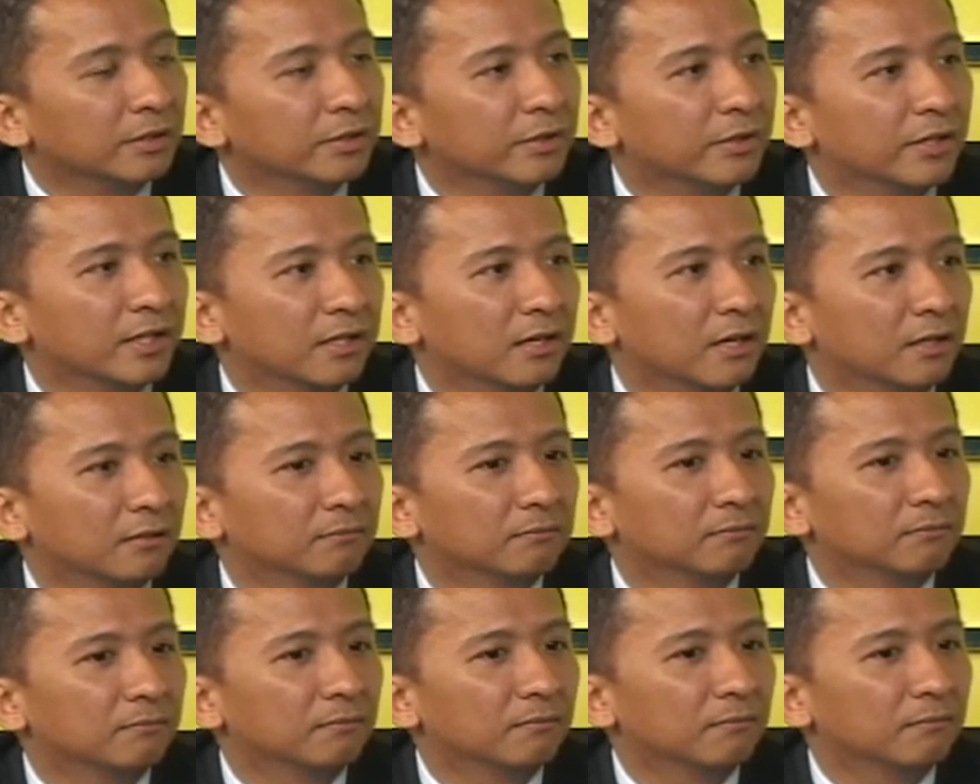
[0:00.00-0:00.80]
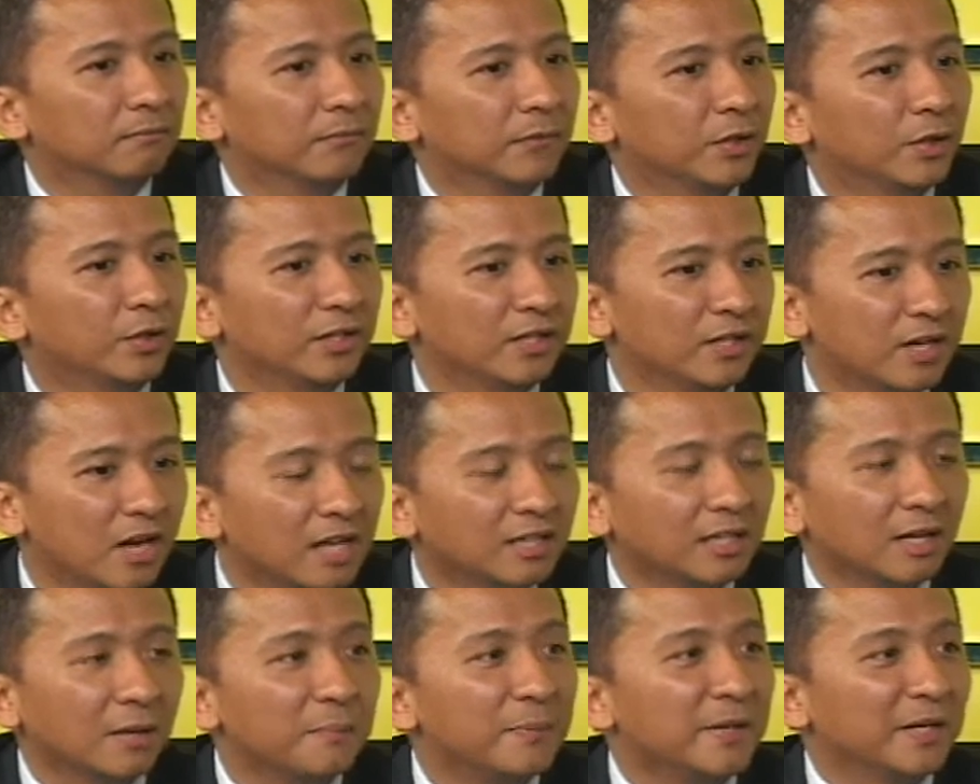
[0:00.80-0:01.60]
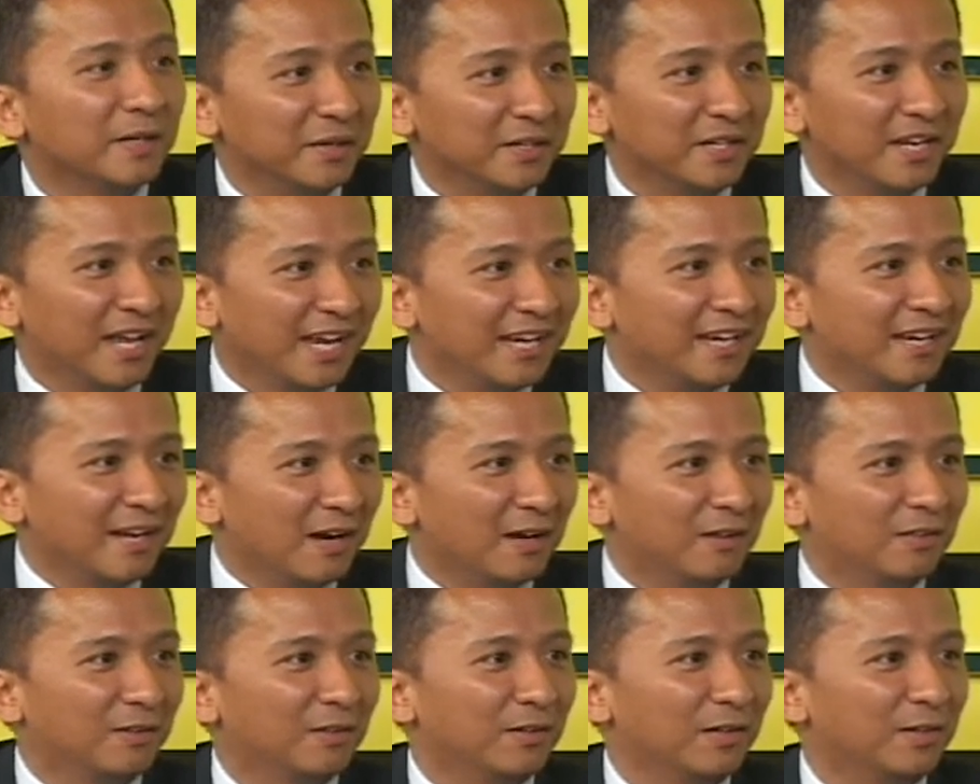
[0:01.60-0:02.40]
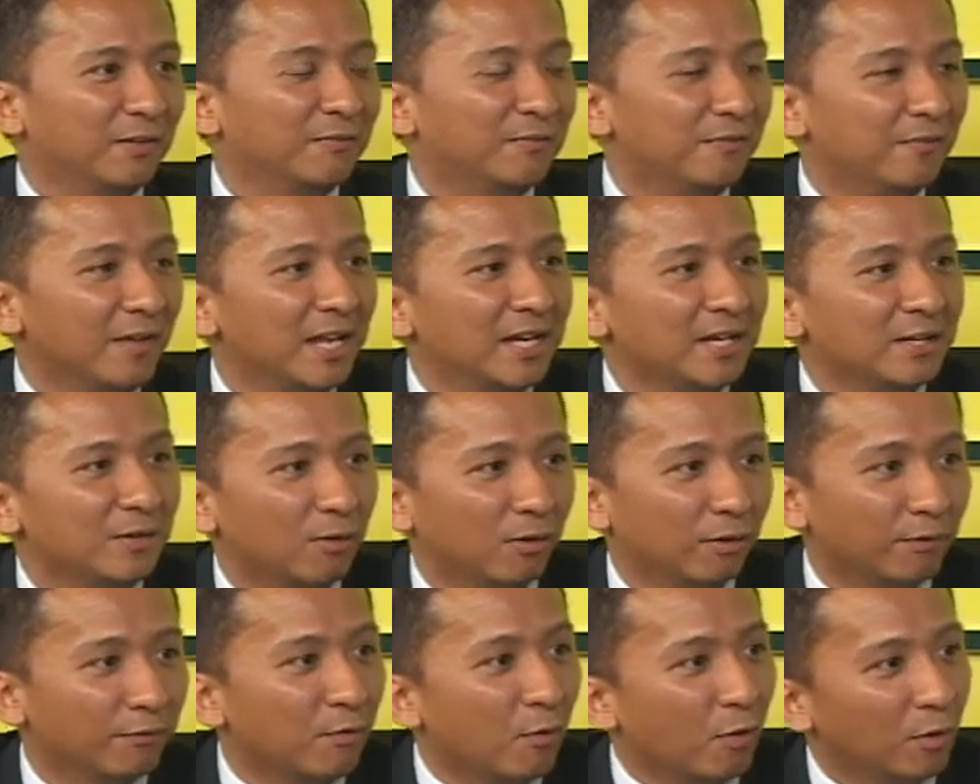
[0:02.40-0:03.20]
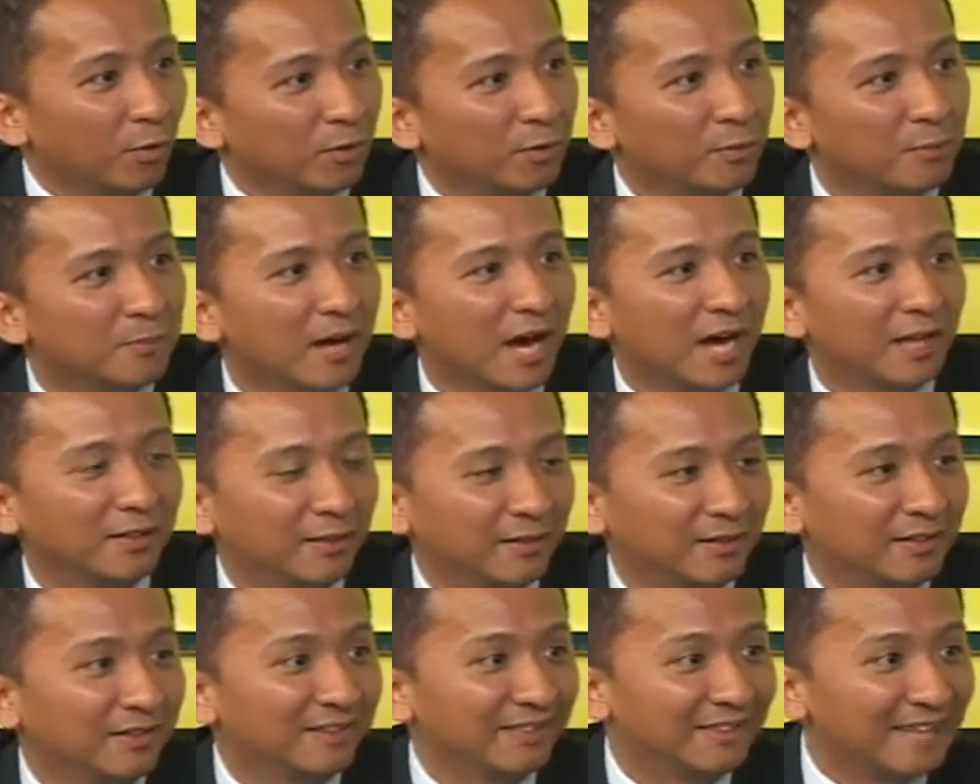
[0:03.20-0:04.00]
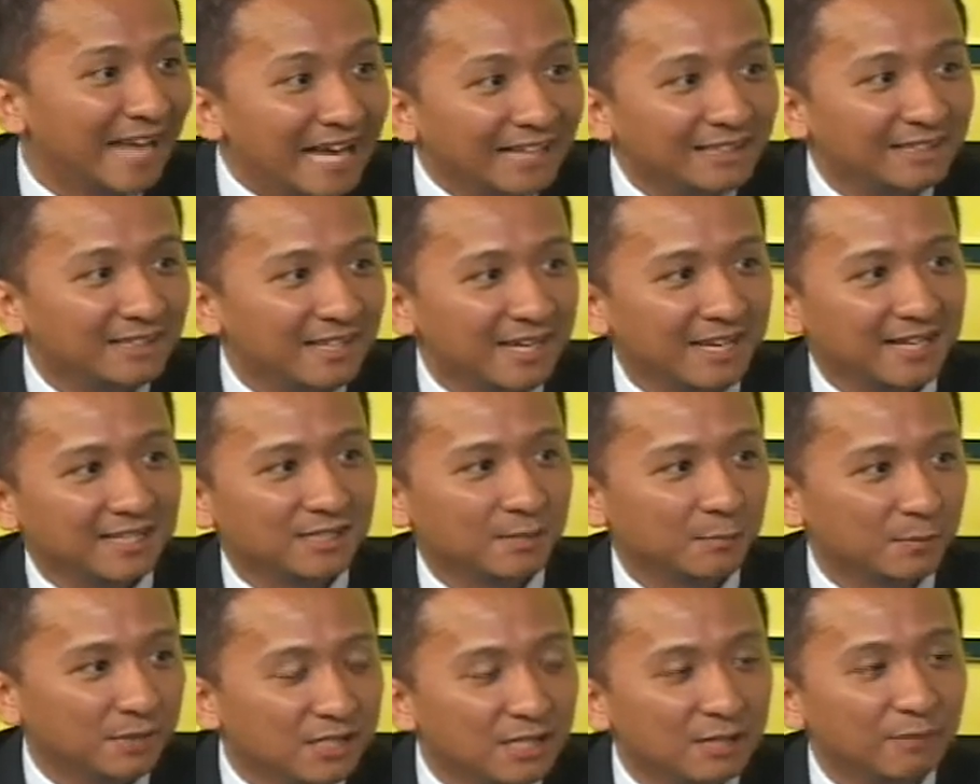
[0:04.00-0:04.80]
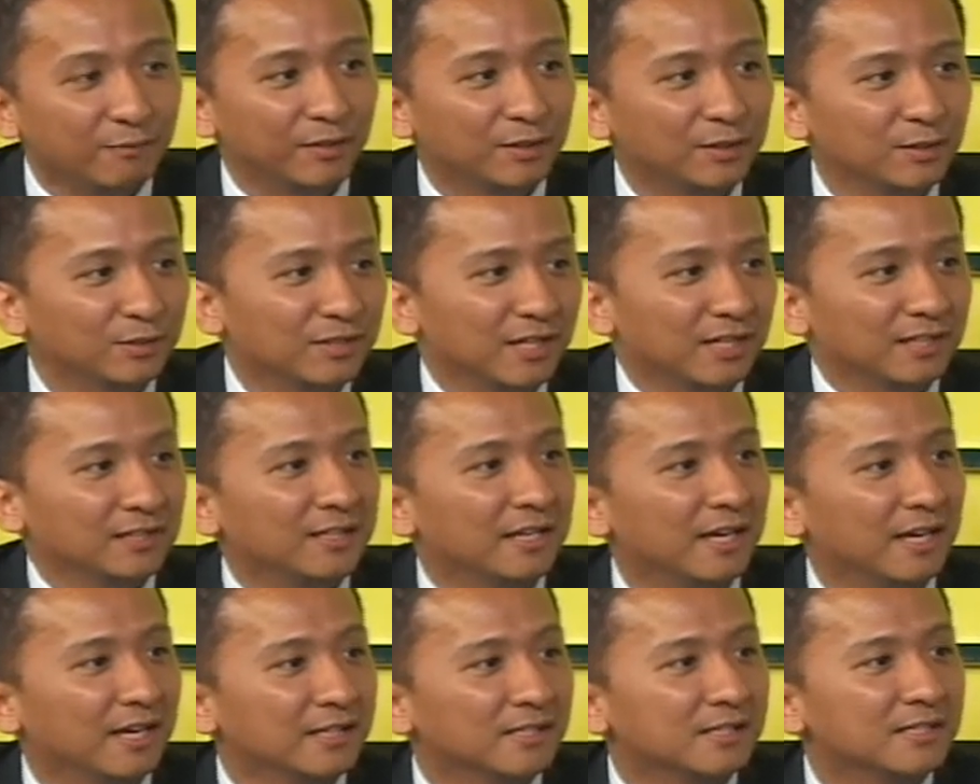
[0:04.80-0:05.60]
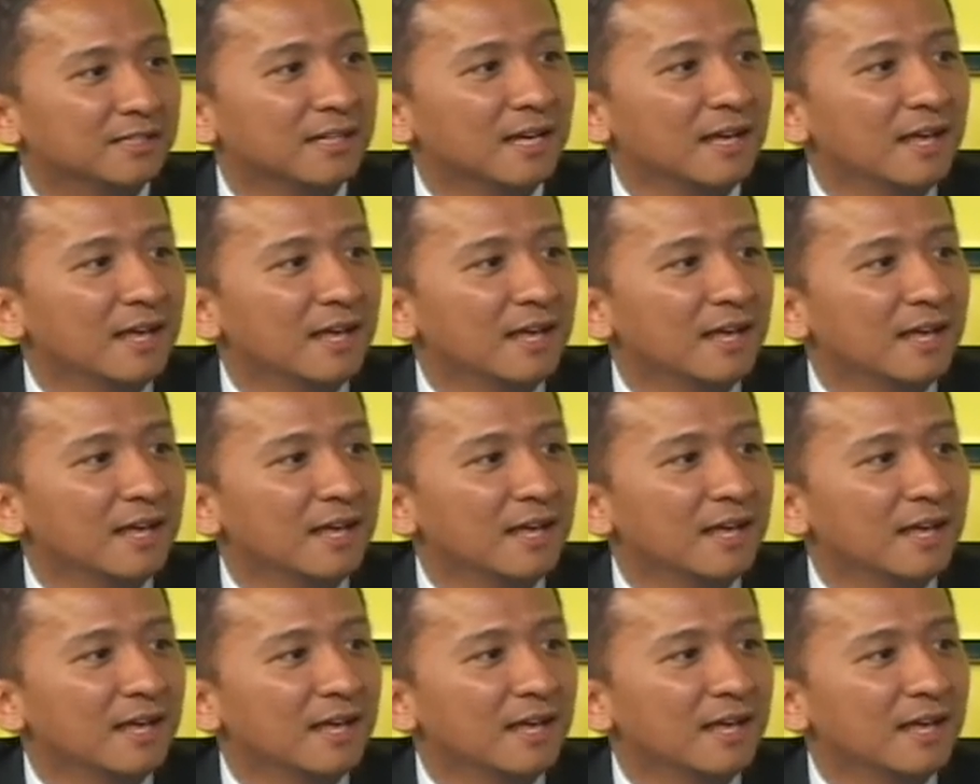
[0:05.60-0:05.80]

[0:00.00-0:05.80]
You cannot appear in any other venue or forum other than that case, specific to that case.